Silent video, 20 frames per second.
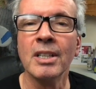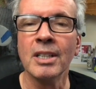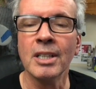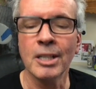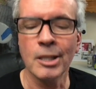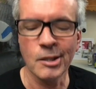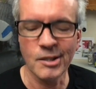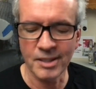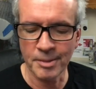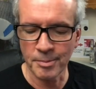
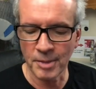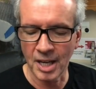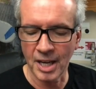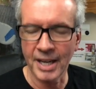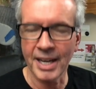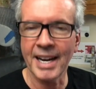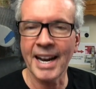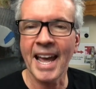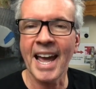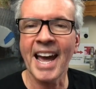
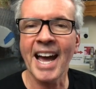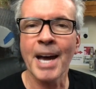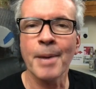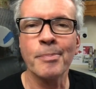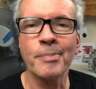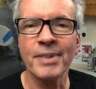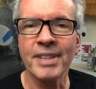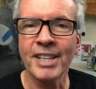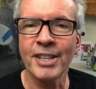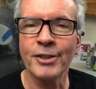on an
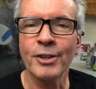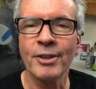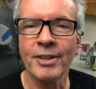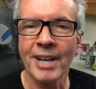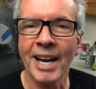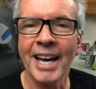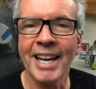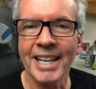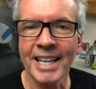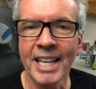app and they're
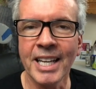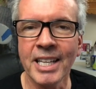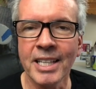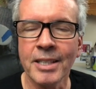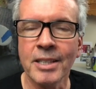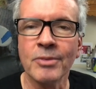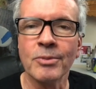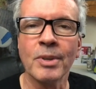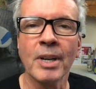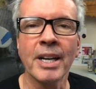not
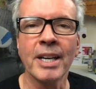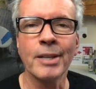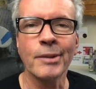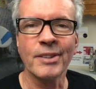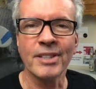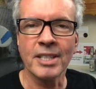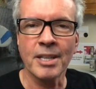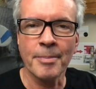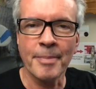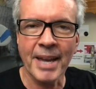any, right?
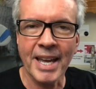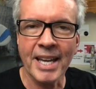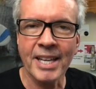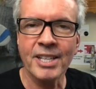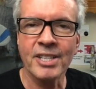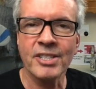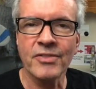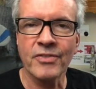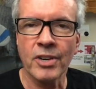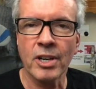The demand
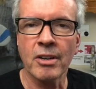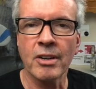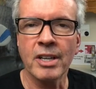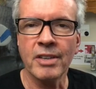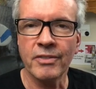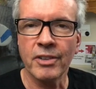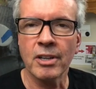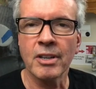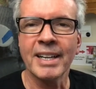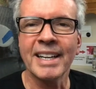is very,
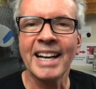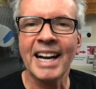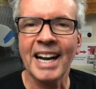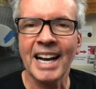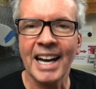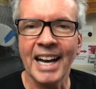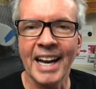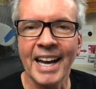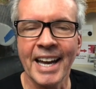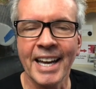very
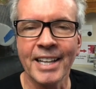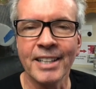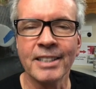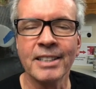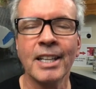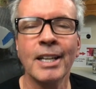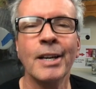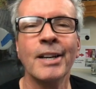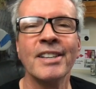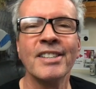high.
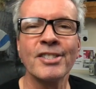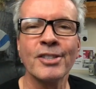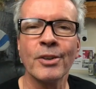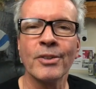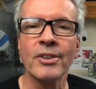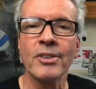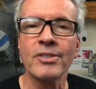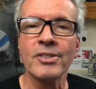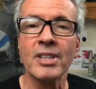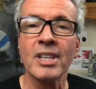So
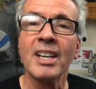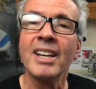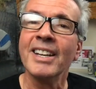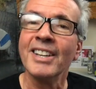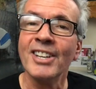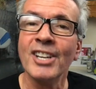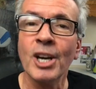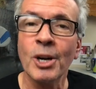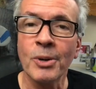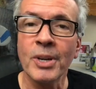there's
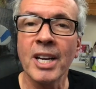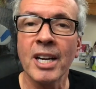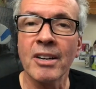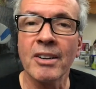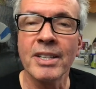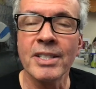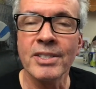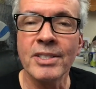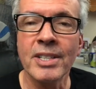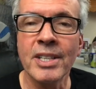no
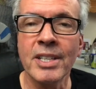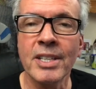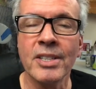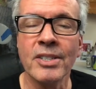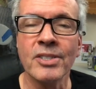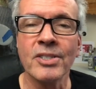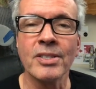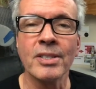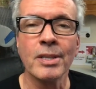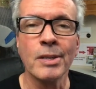
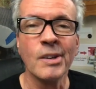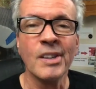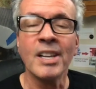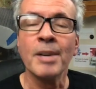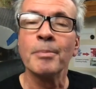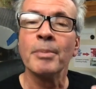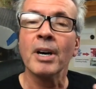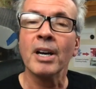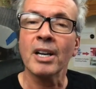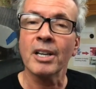guarantees.
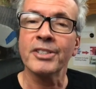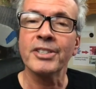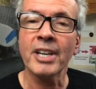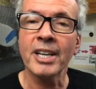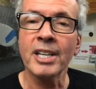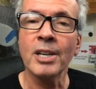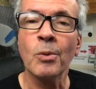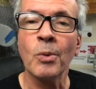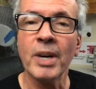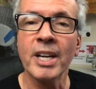But I'll
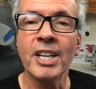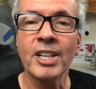tell you one